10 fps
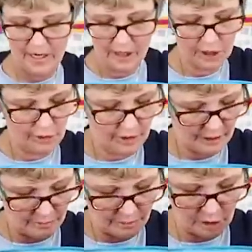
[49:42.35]
So the
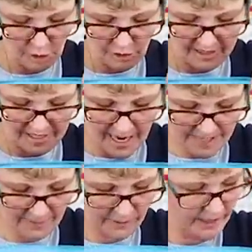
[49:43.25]
computer that
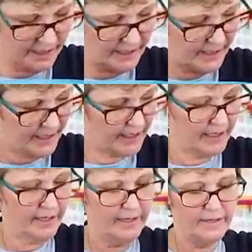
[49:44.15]
I put in
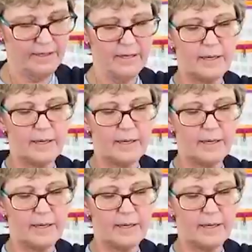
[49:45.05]
here,